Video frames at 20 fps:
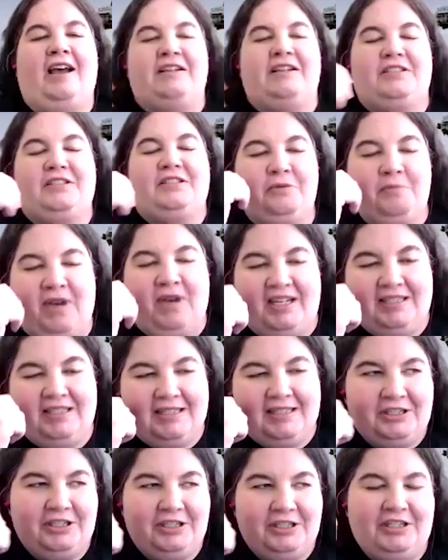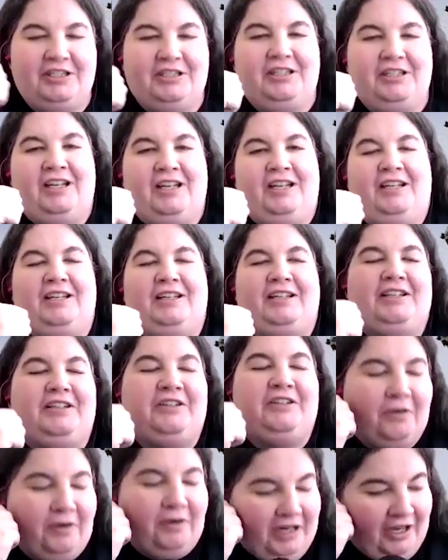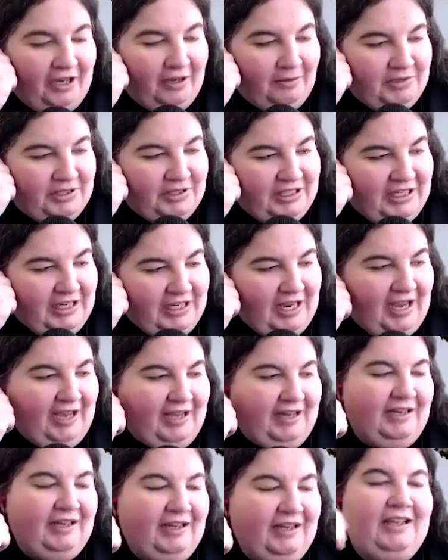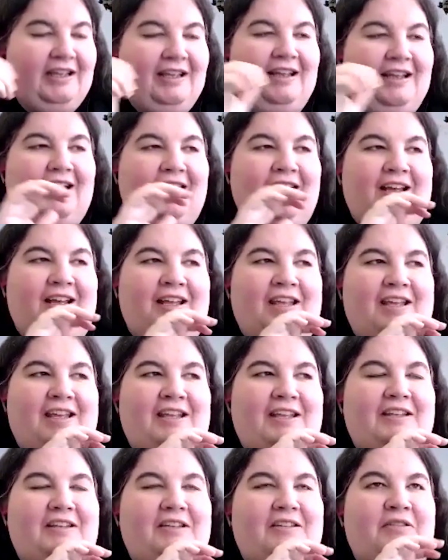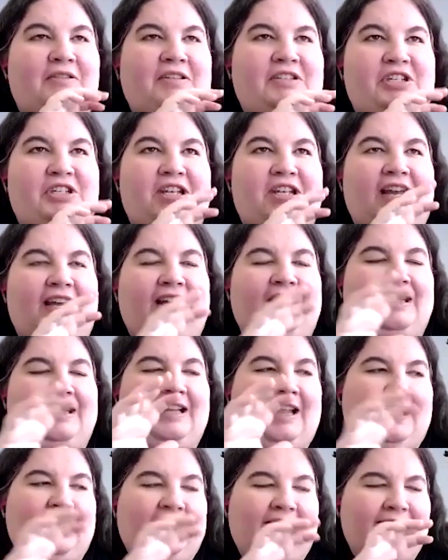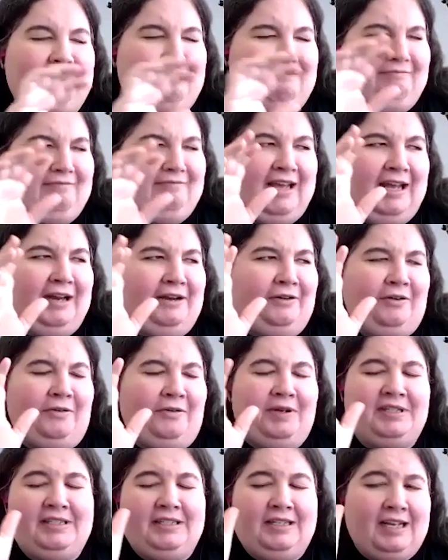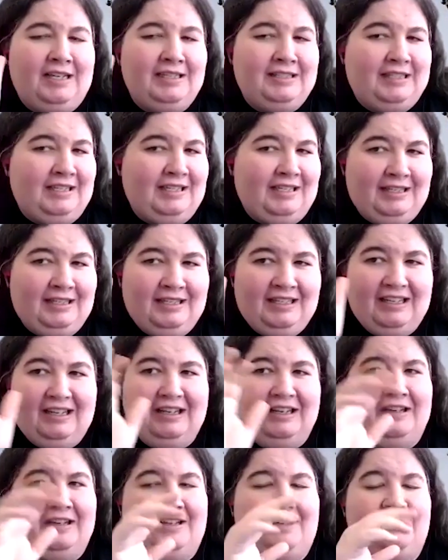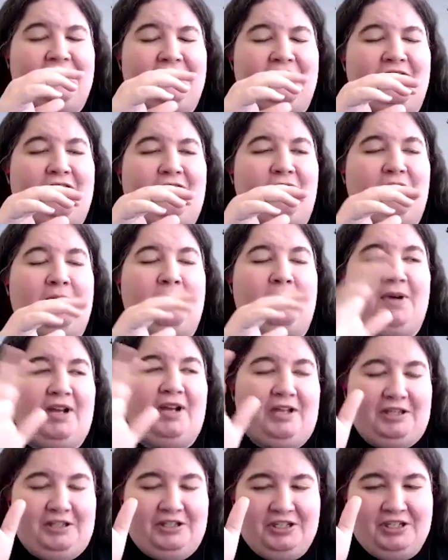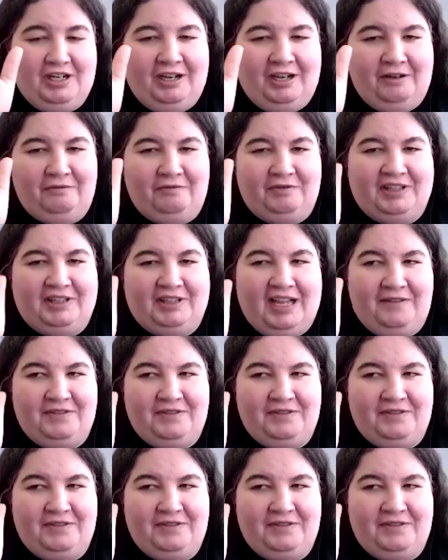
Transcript: so my sister uh growing up, she had uh she had like I don't know, a dozen uh, so, a bunch of life